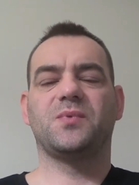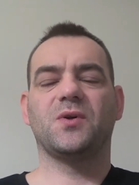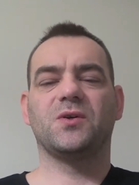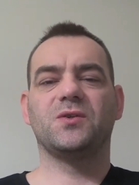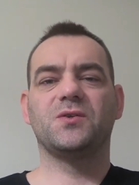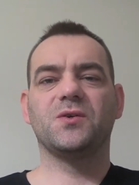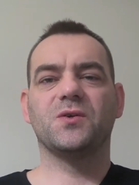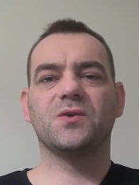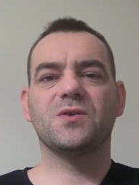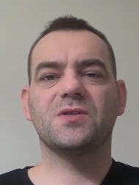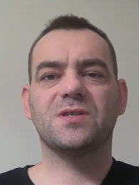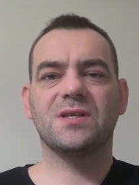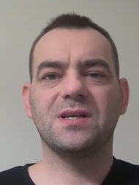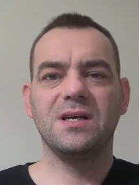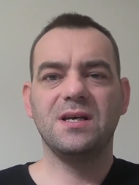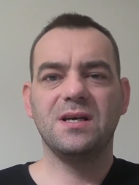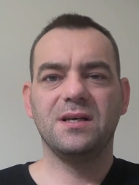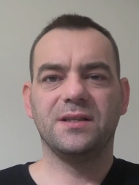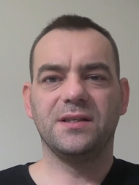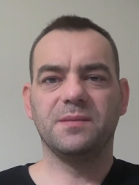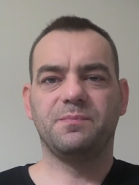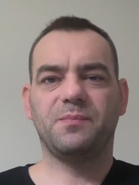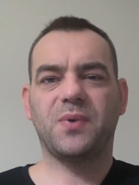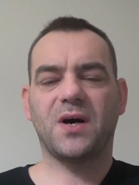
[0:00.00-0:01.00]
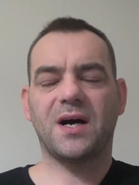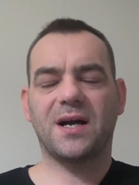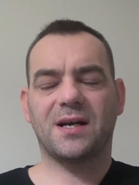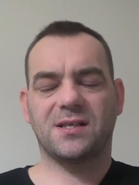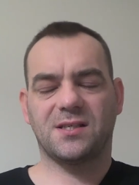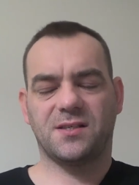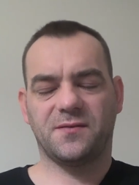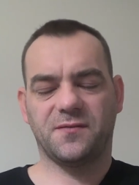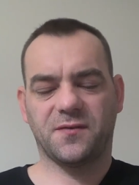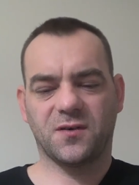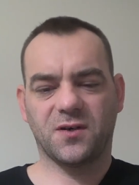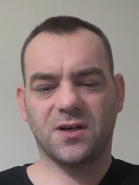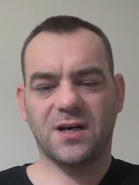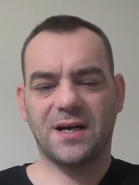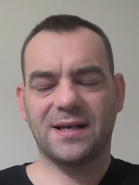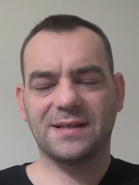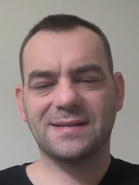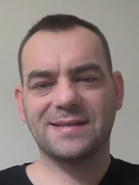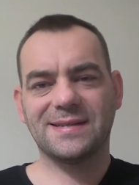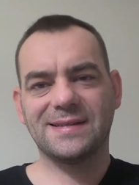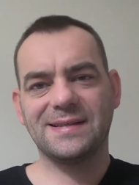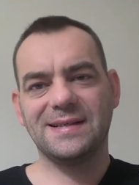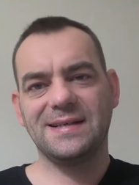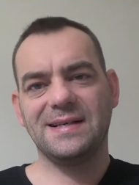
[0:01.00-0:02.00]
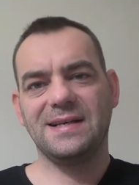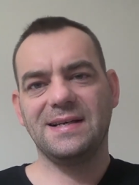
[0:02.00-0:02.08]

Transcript: produce the parts for us